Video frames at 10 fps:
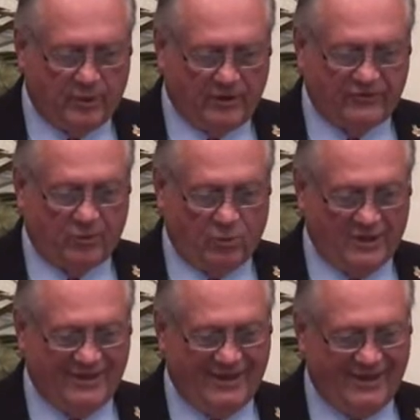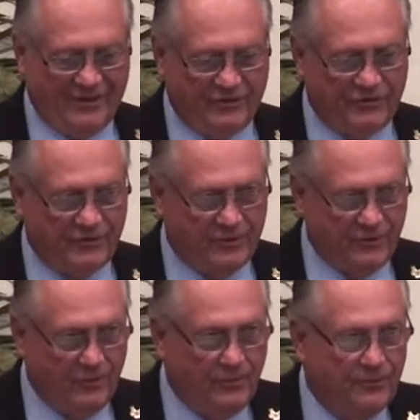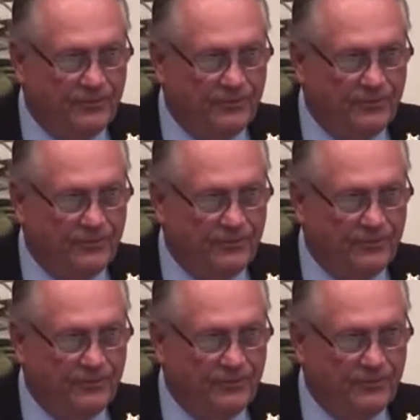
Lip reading: boss said, "What the hell did you do?"